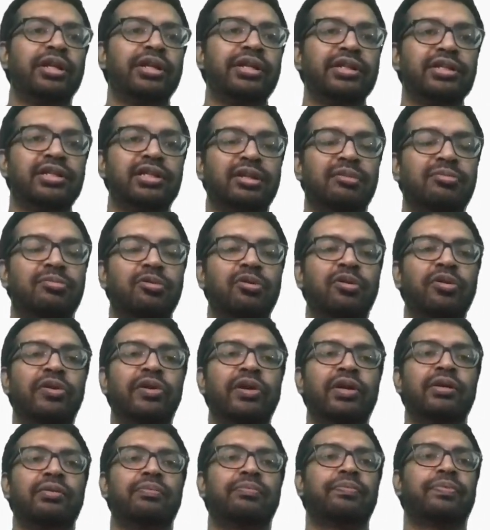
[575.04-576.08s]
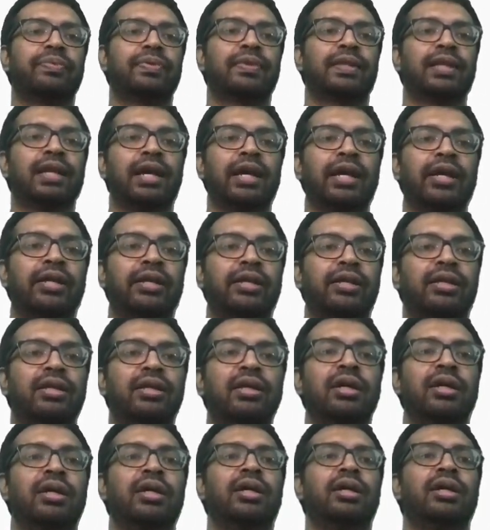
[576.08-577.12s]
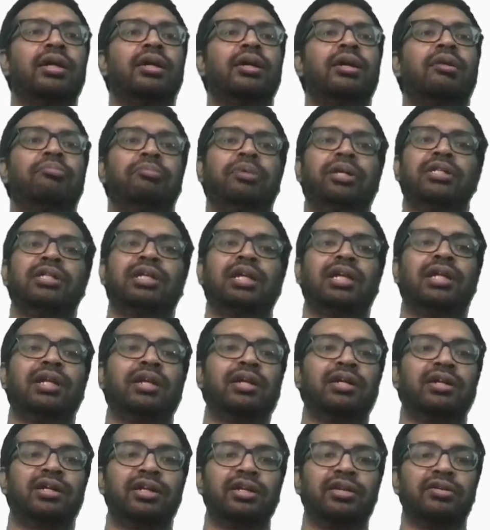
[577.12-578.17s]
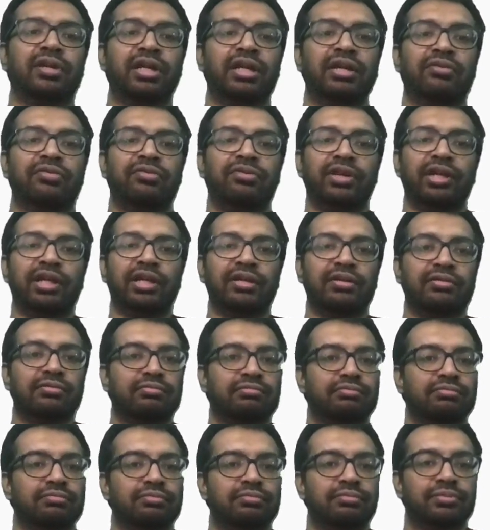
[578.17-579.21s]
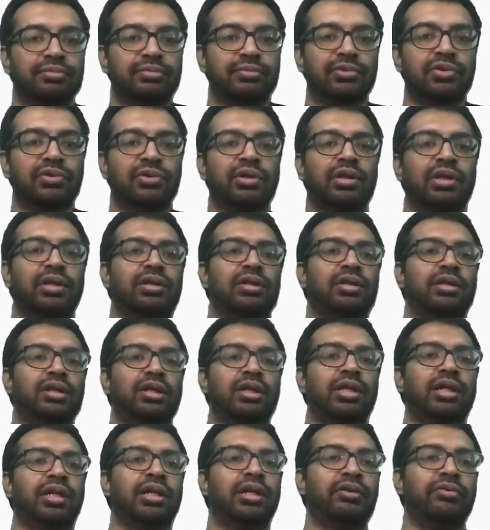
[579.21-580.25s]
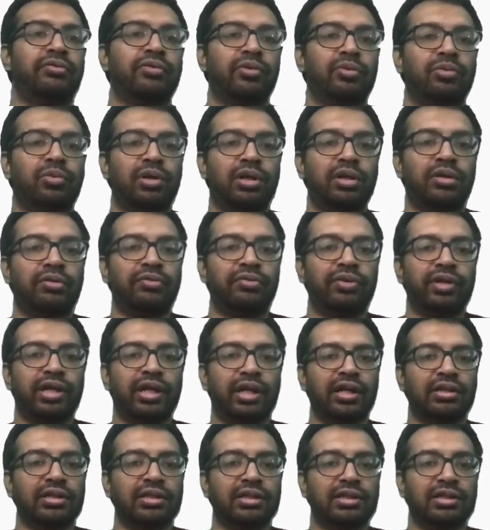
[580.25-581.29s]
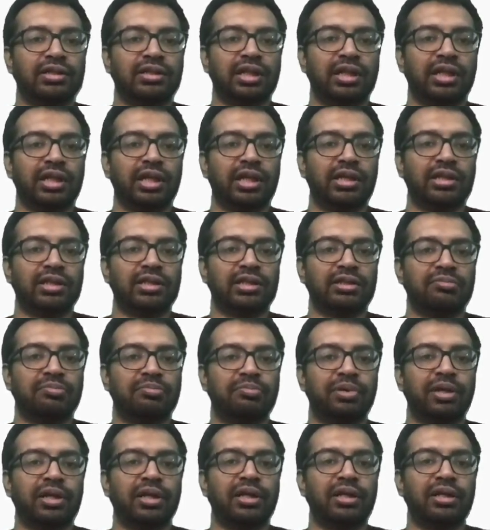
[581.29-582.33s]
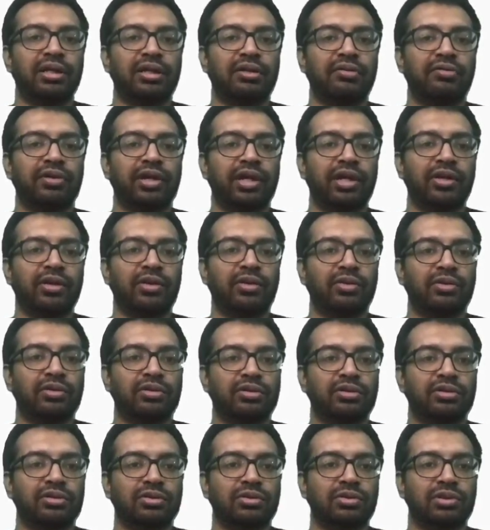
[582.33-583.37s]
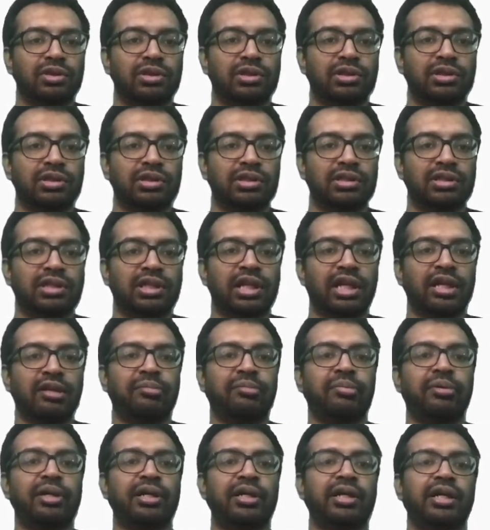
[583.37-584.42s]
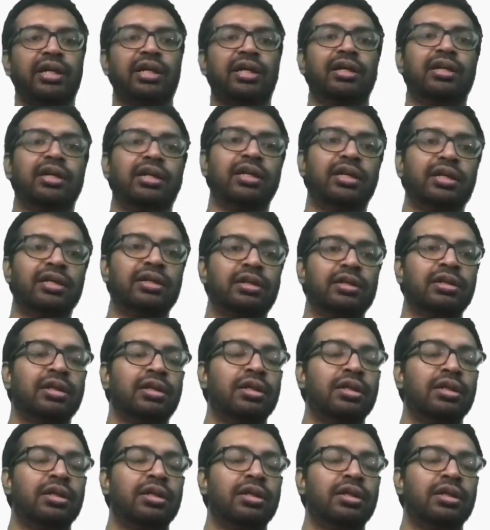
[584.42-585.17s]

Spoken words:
integer pointer, and basically returning. And if you want, we can just print the value can be taken here.